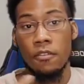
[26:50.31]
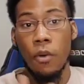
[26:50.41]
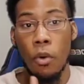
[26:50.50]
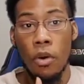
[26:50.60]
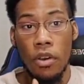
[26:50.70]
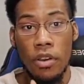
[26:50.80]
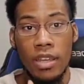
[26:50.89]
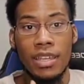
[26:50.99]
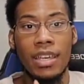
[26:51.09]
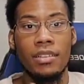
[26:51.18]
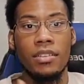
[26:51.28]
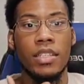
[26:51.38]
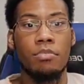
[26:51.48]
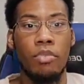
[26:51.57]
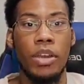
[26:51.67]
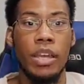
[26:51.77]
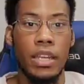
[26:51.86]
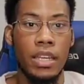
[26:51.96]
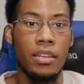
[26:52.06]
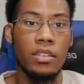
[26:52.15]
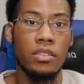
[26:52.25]
Four, getting
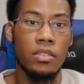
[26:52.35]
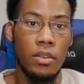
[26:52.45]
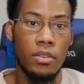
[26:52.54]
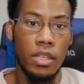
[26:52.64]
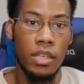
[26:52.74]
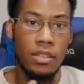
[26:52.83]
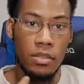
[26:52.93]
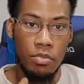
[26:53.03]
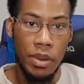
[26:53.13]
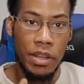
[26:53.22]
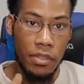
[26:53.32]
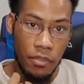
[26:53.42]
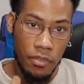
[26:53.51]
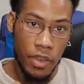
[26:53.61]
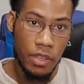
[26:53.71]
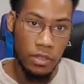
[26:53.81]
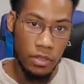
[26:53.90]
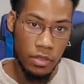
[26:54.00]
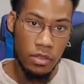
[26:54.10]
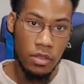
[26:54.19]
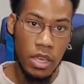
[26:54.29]
assaulted, getting sprayed in the
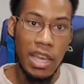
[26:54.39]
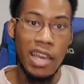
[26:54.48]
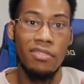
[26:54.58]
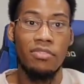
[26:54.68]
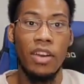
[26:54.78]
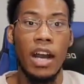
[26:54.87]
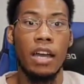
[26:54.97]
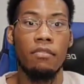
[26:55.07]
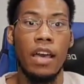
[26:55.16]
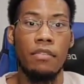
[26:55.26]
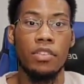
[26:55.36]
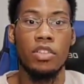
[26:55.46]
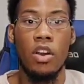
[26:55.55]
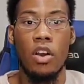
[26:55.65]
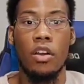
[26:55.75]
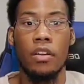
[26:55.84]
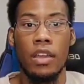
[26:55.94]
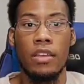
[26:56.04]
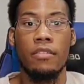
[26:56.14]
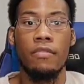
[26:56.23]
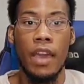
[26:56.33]
face. And five, having his car
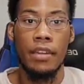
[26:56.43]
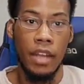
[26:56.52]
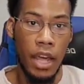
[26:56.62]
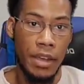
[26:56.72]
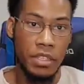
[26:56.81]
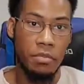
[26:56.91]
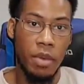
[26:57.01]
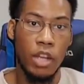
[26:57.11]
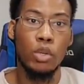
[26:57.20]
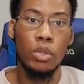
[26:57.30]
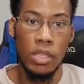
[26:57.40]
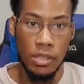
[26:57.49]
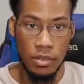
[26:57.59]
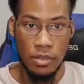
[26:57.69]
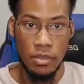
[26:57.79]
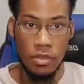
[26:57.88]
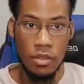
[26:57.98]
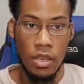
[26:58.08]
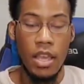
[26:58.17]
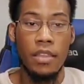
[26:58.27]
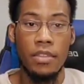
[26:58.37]
vandalized by hooligans.
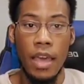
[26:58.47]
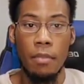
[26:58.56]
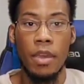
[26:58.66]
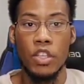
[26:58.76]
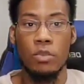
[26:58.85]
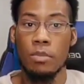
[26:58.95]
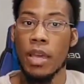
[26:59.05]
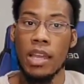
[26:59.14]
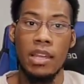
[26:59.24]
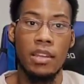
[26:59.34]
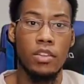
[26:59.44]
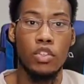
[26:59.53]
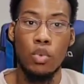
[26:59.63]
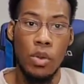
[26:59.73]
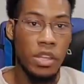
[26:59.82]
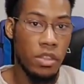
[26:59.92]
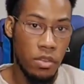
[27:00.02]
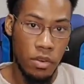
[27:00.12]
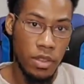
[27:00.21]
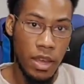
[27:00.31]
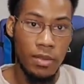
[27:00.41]
That man should be paid
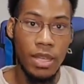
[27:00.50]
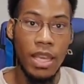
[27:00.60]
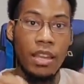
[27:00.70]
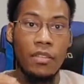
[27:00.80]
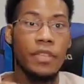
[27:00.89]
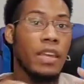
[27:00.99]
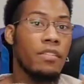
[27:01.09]
$20,000-$30,000.